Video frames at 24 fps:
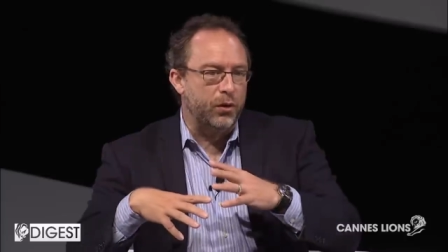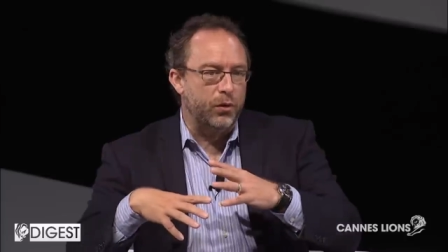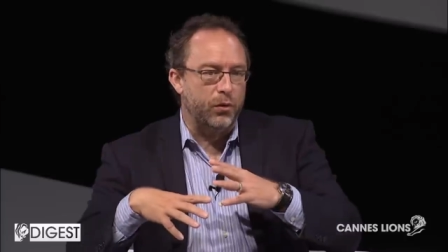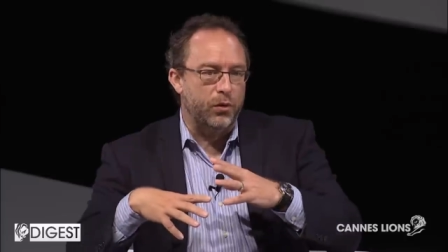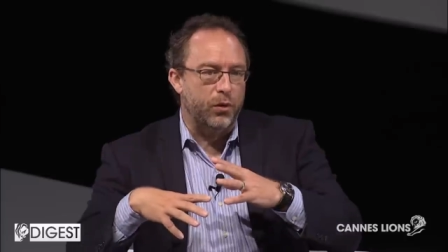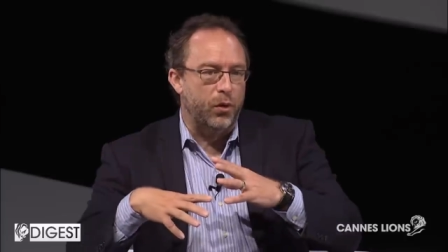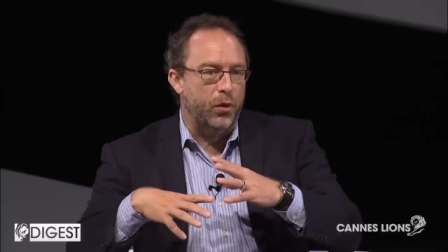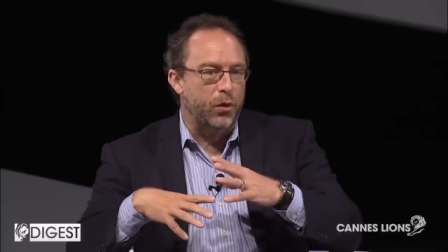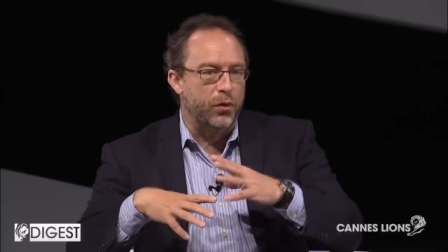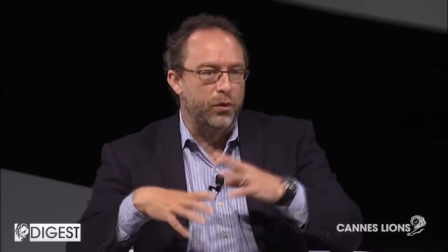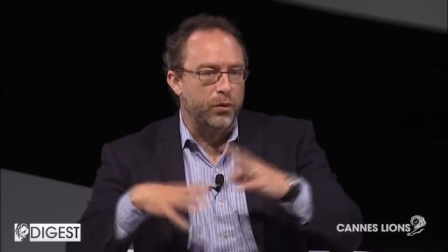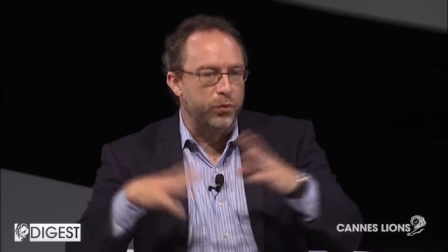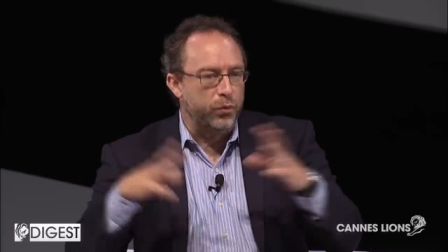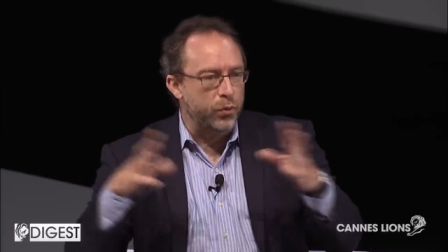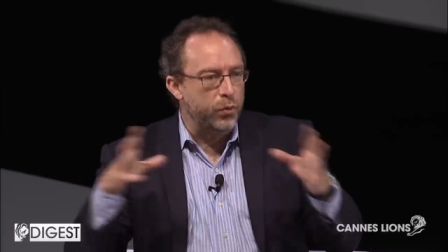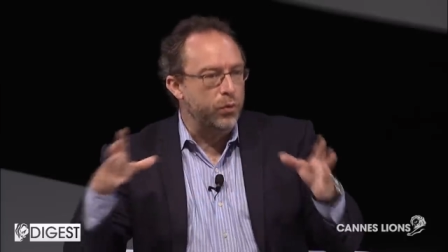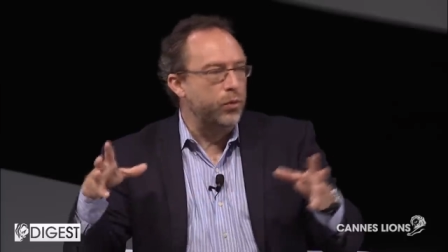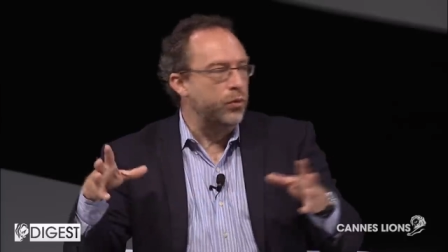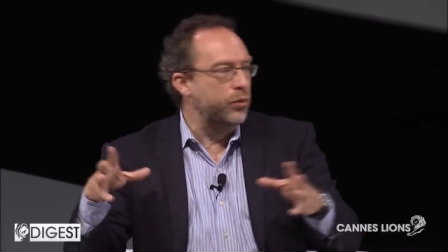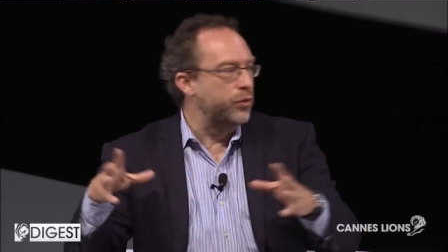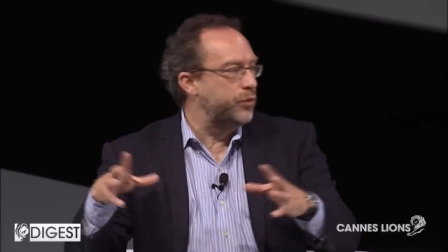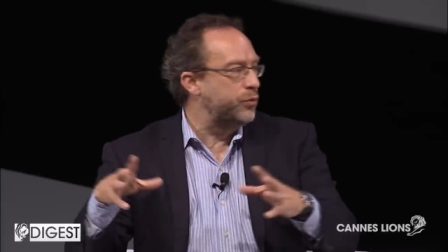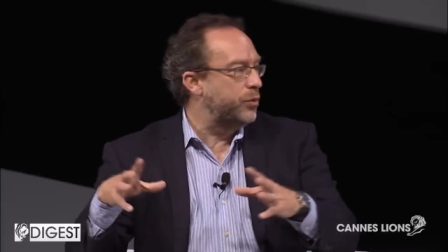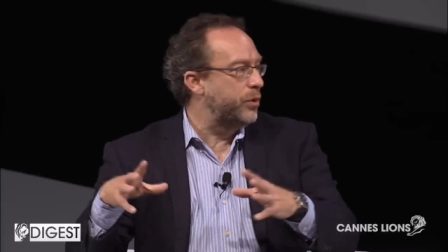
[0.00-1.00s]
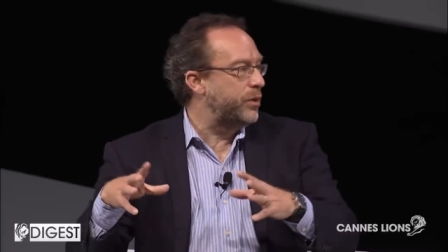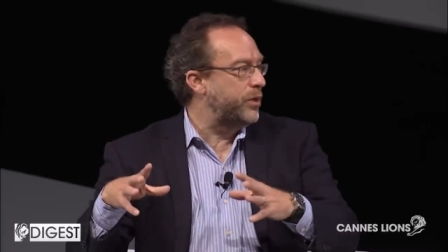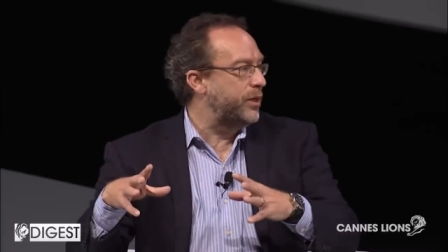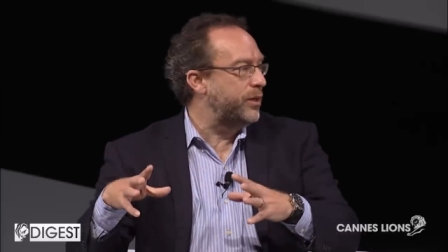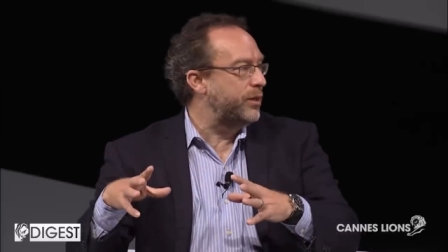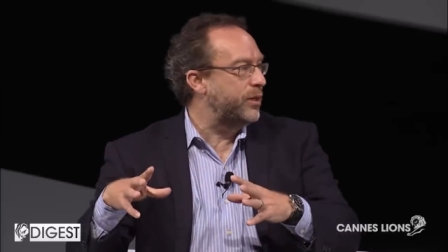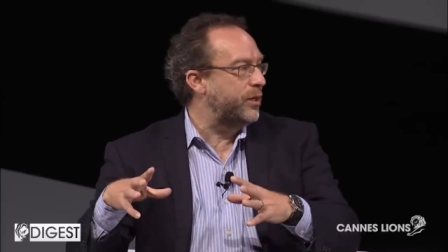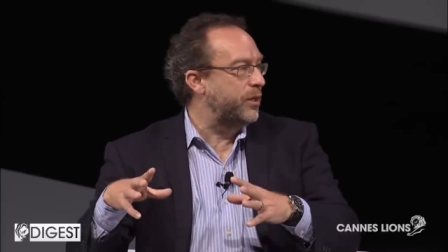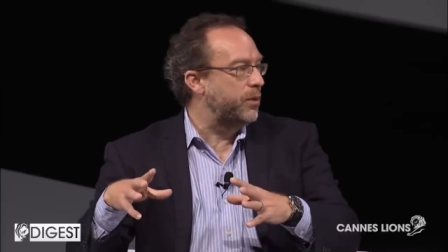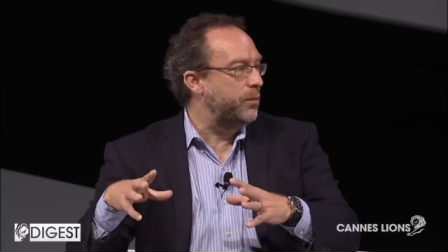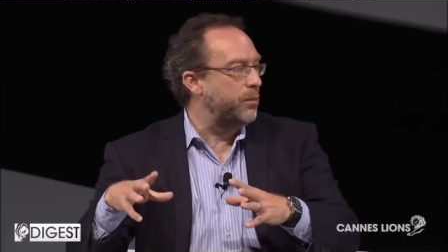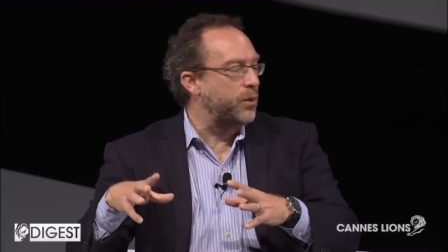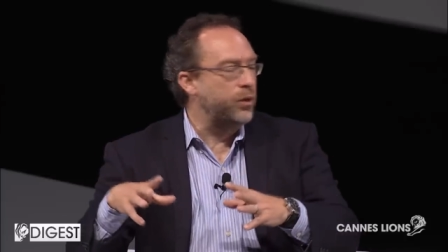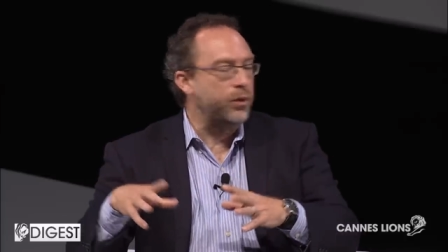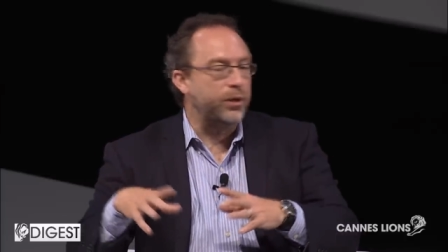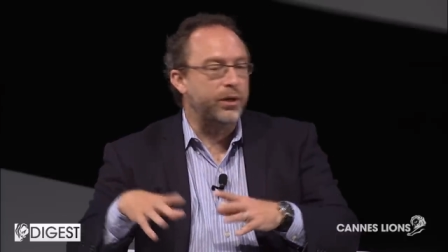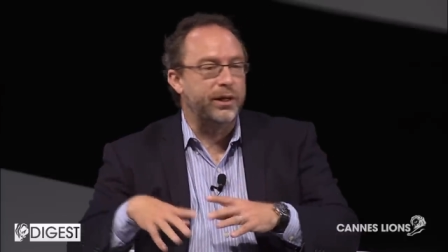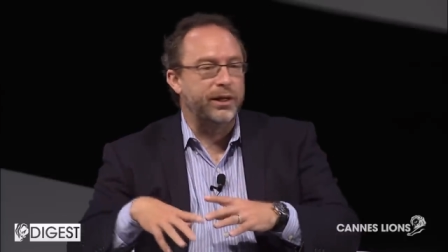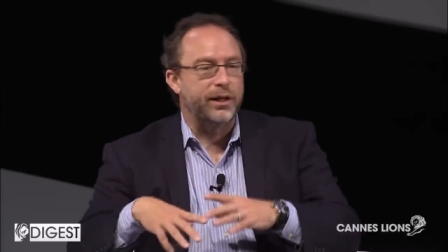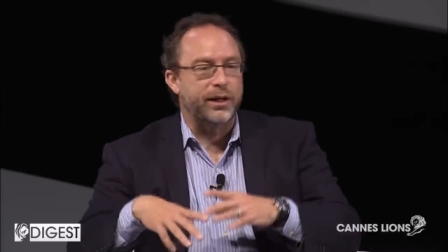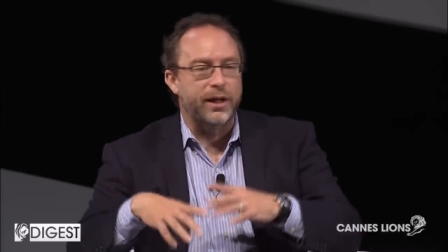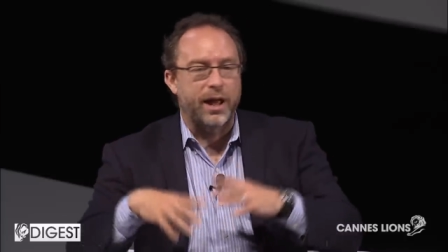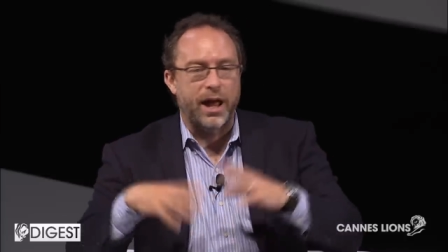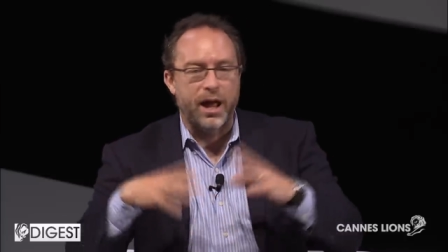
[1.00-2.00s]
you know, all the rules within the
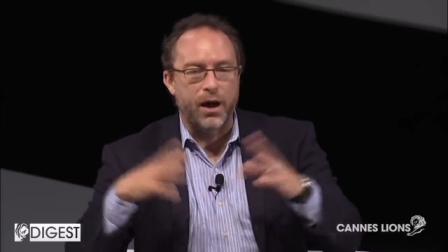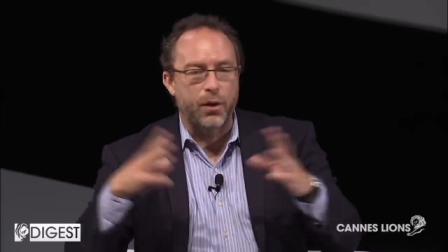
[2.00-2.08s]
community and